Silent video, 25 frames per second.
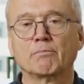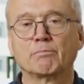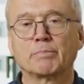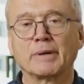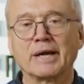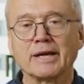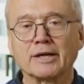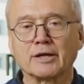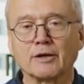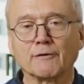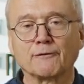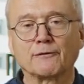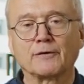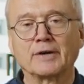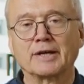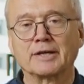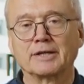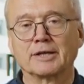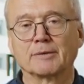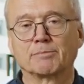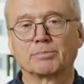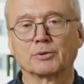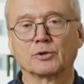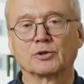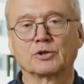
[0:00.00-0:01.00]
breaker
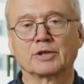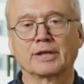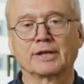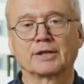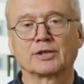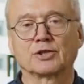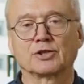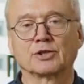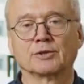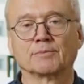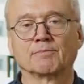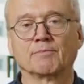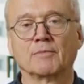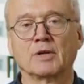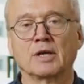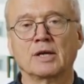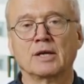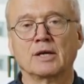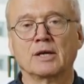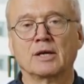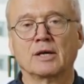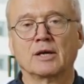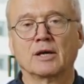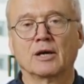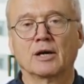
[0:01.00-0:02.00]
failure protection,
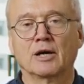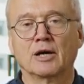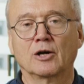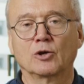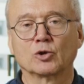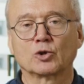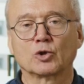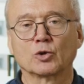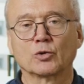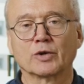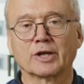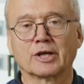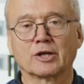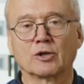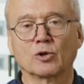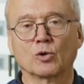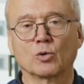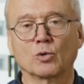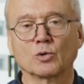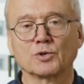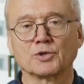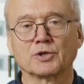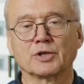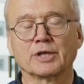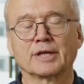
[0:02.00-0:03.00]
auto
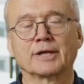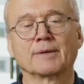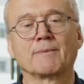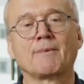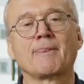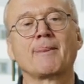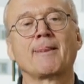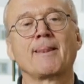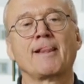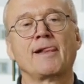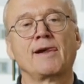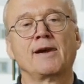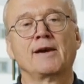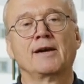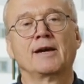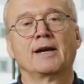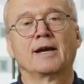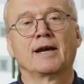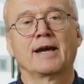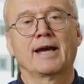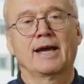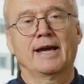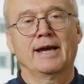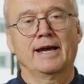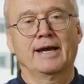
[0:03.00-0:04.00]
reclosing,
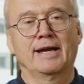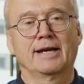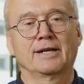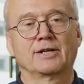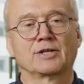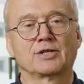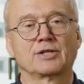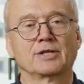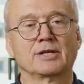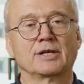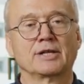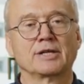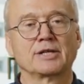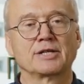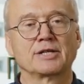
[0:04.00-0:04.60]
and